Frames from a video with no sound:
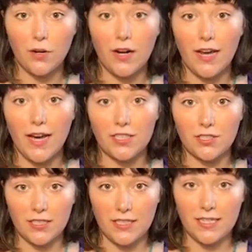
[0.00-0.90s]
I
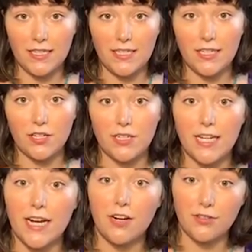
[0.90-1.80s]
actually did a year
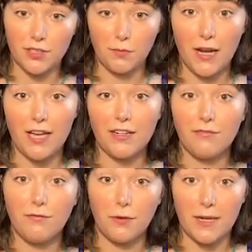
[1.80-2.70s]
tarot spread
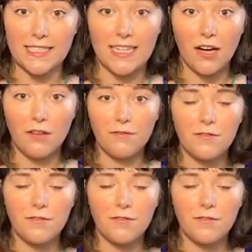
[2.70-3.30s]
for myself.